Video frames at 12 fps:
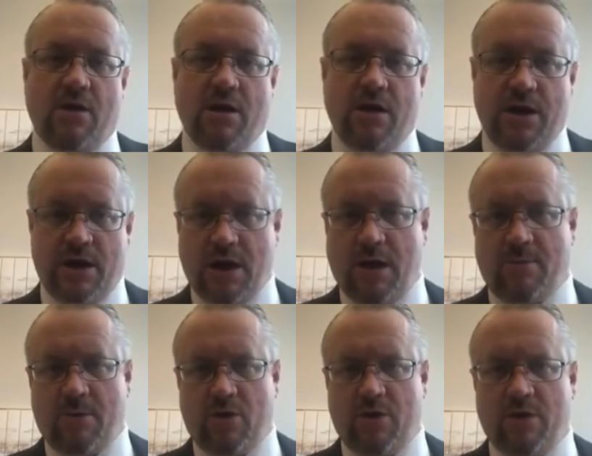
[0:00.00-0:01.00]
on
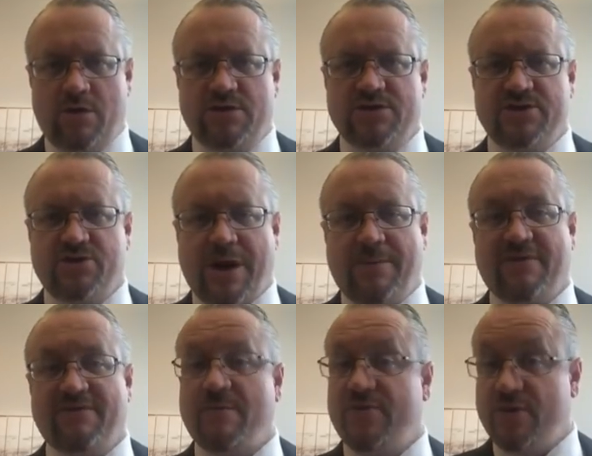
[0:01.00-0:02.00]
income earners
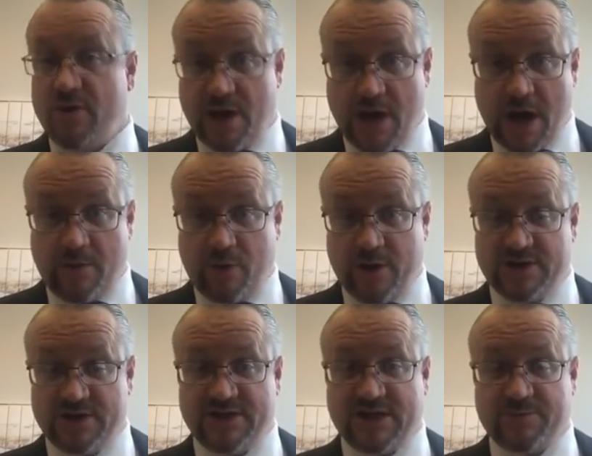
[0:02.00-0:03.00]
dropping from thirty-nine
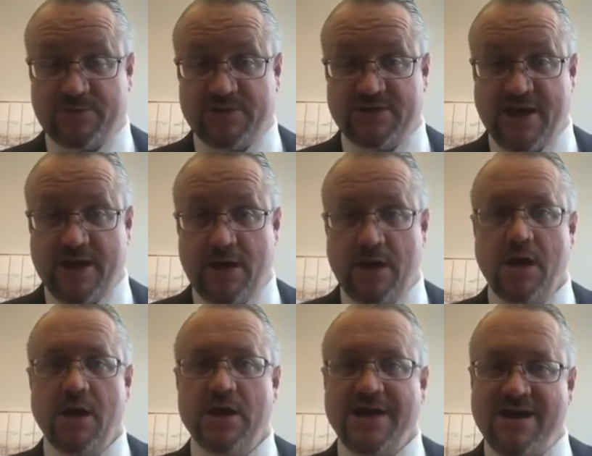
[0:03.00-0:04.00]
point six percent
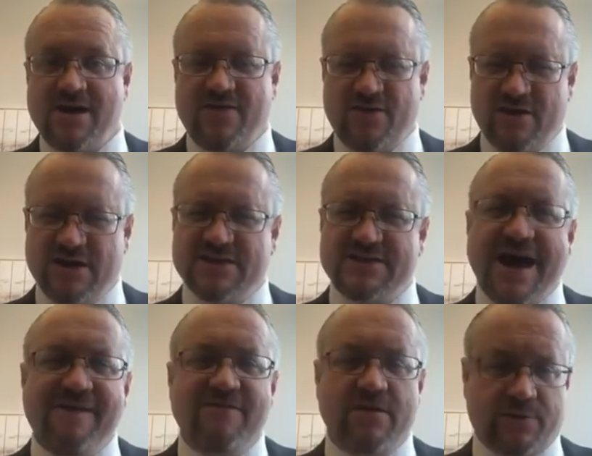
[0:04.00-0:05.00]
down to
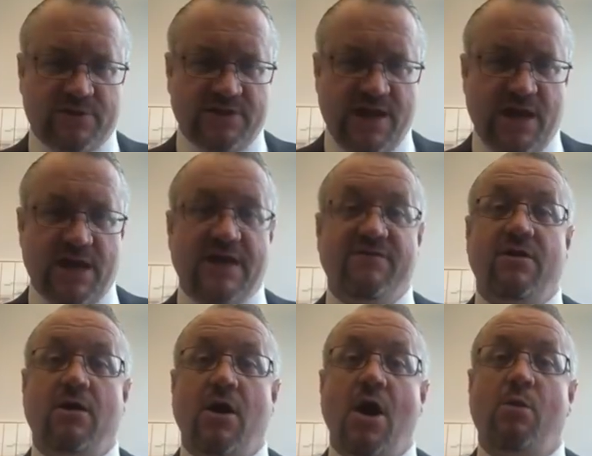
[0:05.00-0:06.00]
thirty-seven percent,
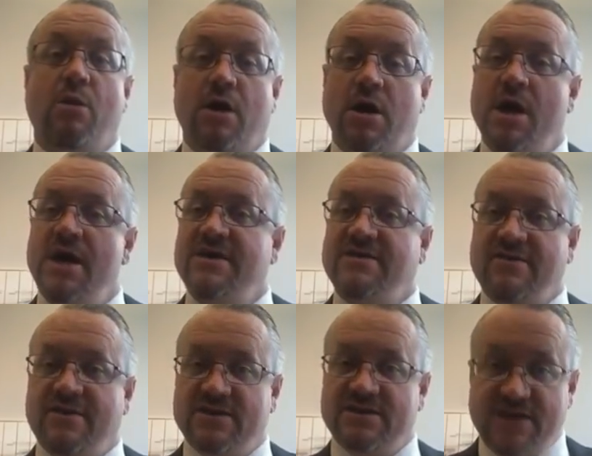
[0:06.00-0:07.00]
even lower
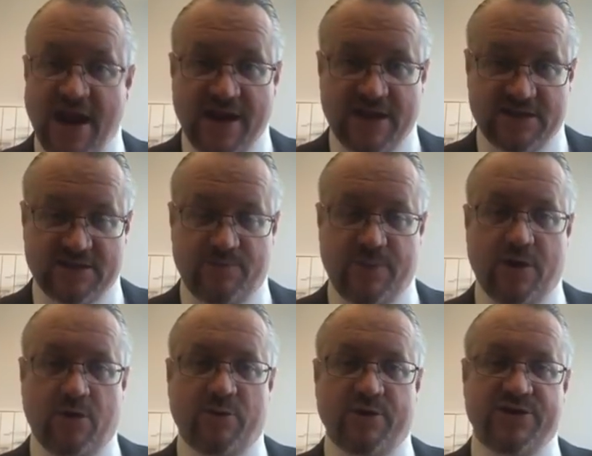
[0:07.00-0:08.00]
than the Senate's
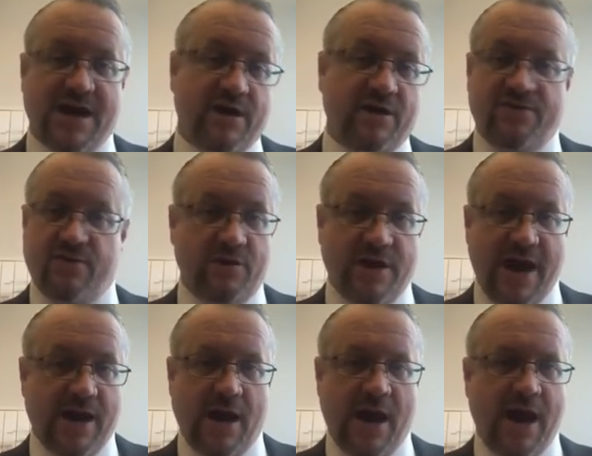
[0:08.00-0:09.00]
bill, which had it at
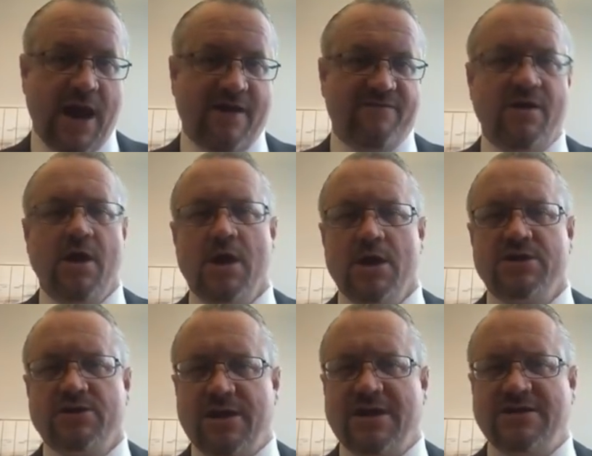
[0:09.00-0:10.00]
thirty-eight point five.
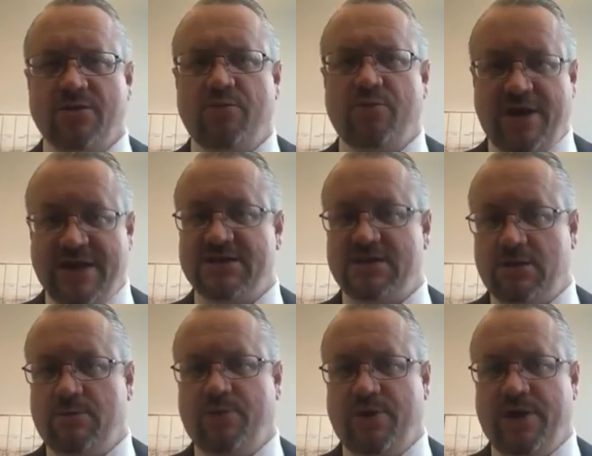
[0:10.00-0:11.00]
So that's a
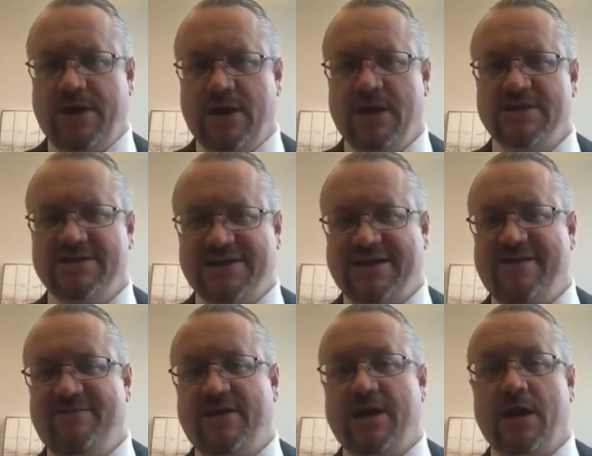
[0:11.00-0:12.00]
reasonably
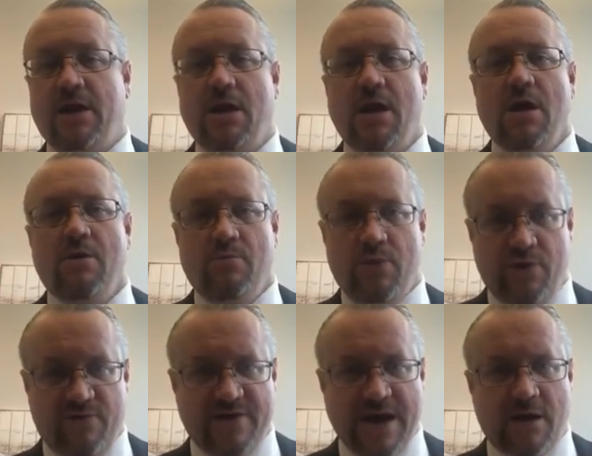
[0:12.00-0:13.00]
significant
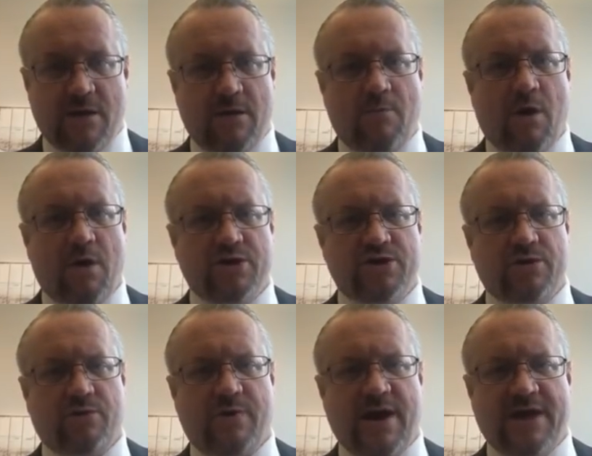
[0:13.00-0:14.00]
move down in
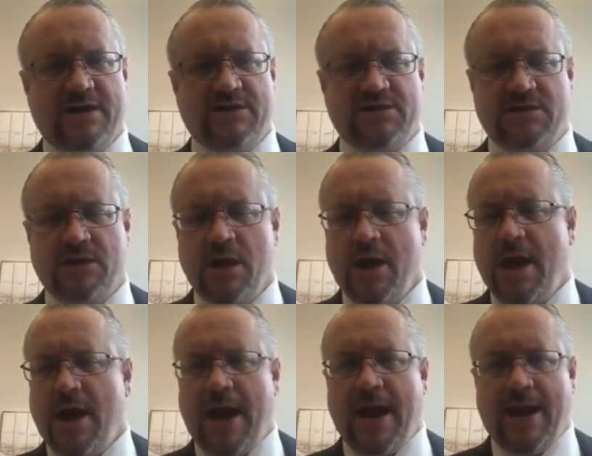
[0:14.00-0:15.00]
marginal rates,
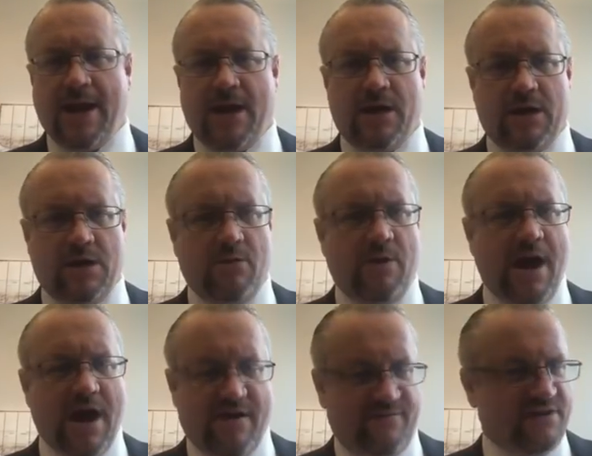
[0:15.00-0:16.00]
and you
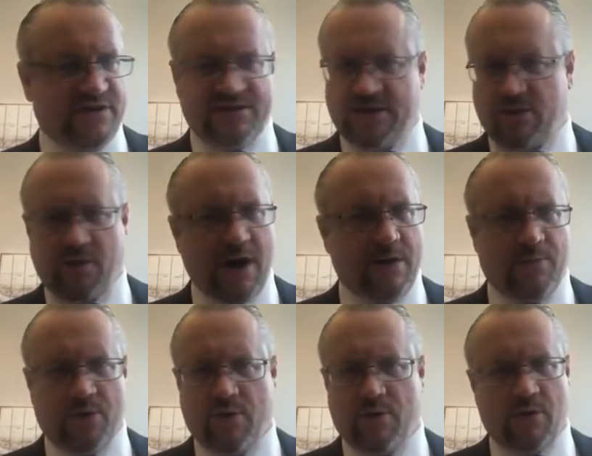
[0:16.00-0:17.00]
have this
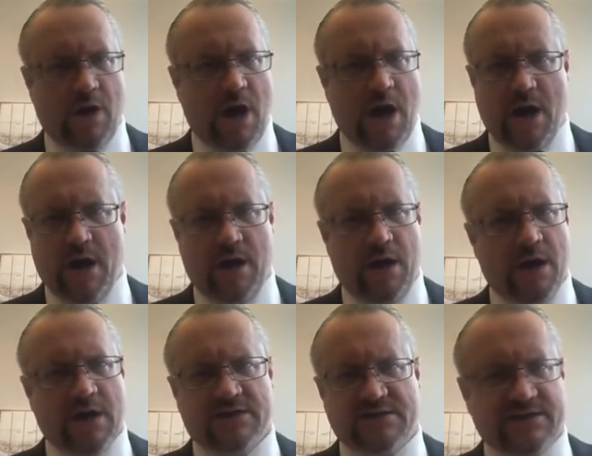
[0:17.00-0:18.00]
incredible uh,
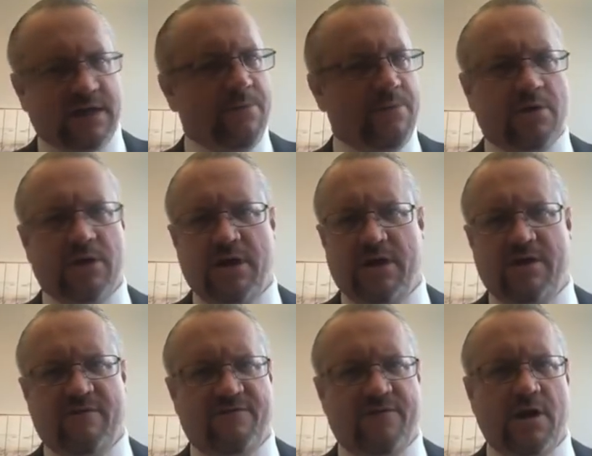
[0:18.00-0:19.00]

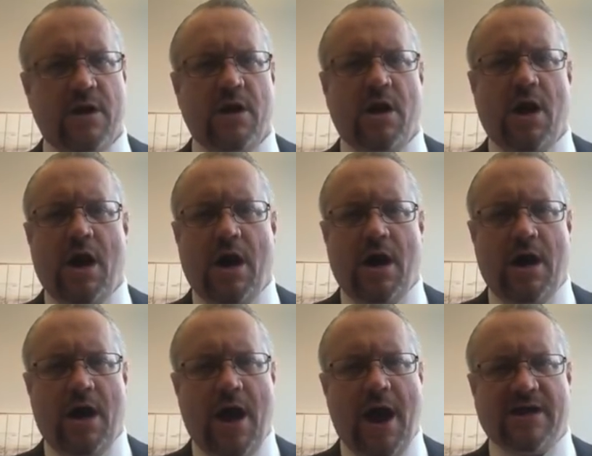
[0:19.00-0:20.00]
stimulative
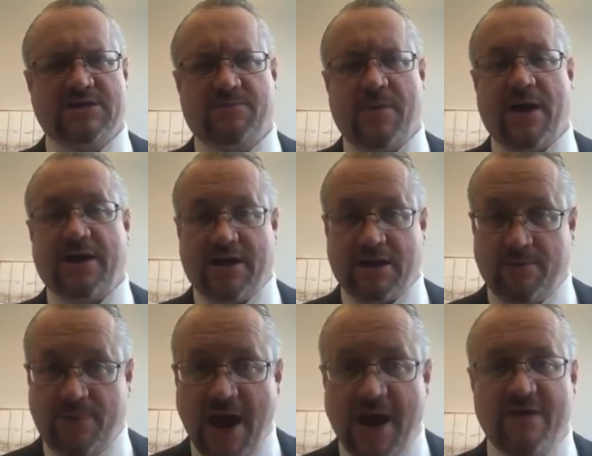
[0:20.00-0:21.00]
uh, aspect and
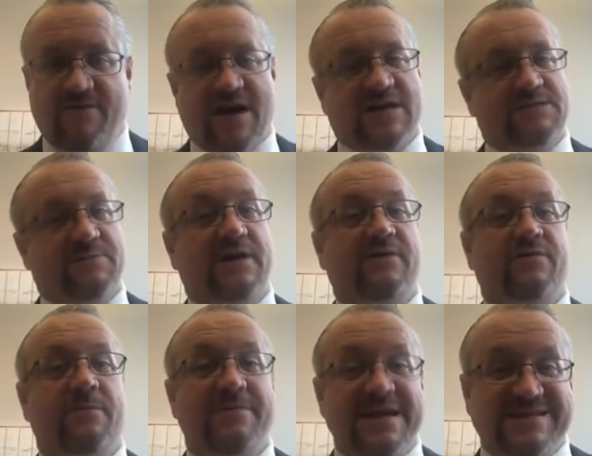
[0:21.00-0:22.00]
competitive aspect
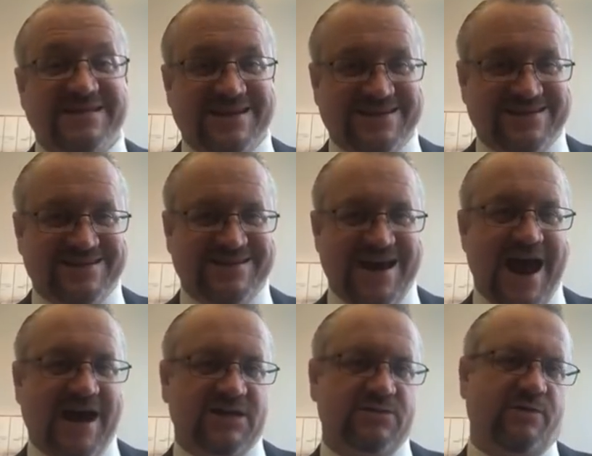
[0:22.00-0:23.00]
of the business
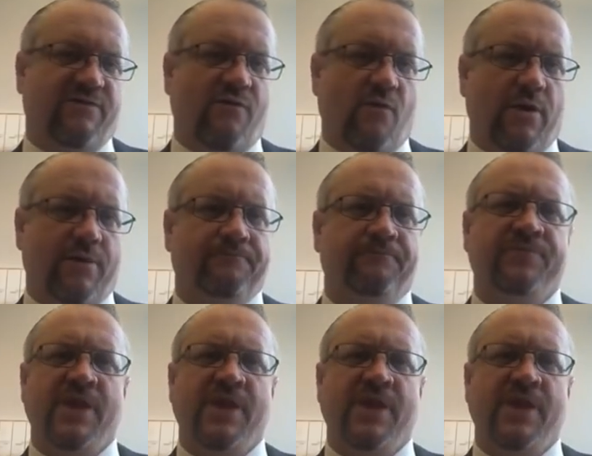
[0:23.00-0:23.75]
tax reform.